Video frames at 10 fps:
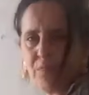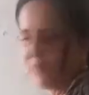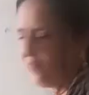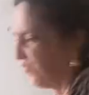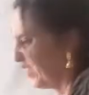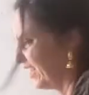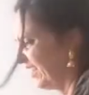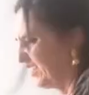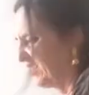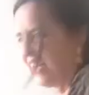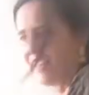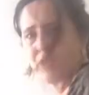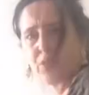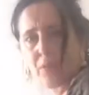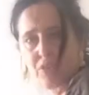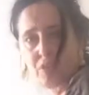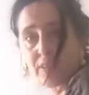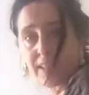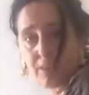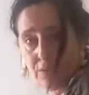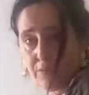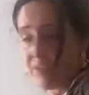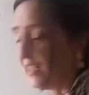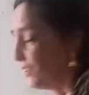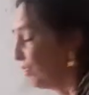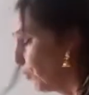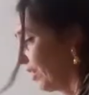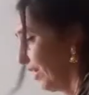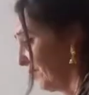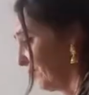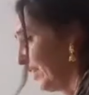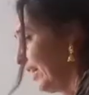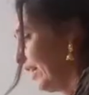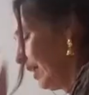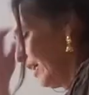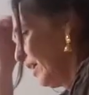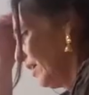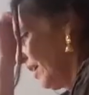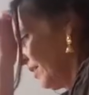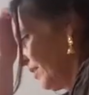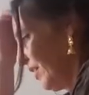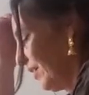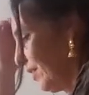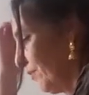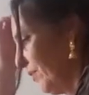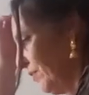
what is that torturing of the yoga asana?